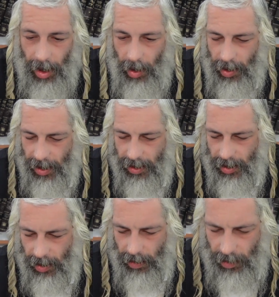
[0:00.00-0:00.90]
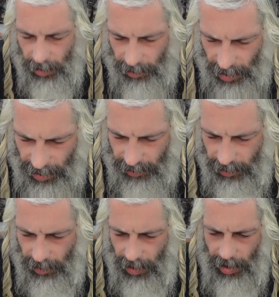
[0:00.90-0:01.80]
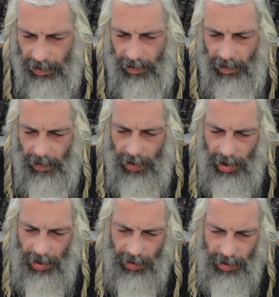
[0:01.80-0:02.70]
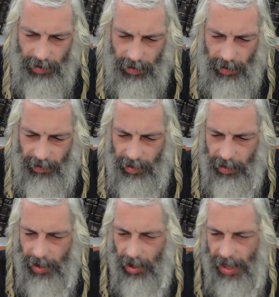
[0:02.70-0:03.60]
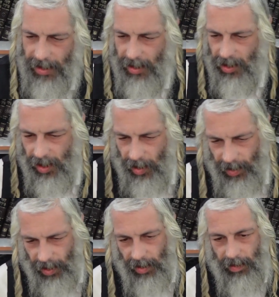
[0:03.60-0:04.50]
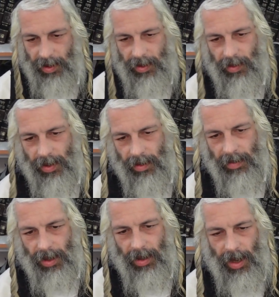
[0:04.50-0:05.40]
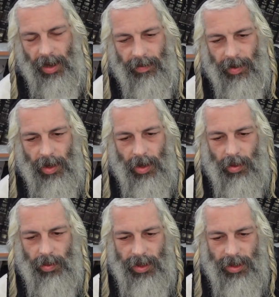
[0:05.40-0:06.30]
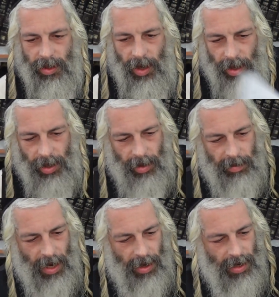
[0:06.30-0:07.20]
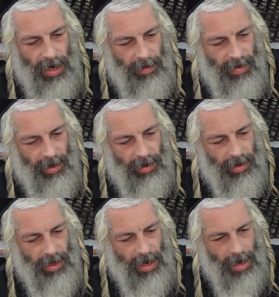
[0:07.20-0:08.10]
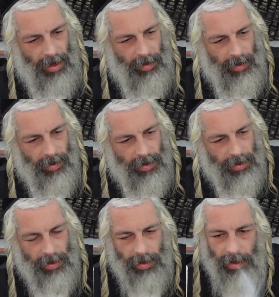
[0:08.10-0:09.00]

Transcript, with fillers: Okay, so we wanted to, this hopefully will be our last installment in the piece we're in the middle of, which is talking about naming the animals.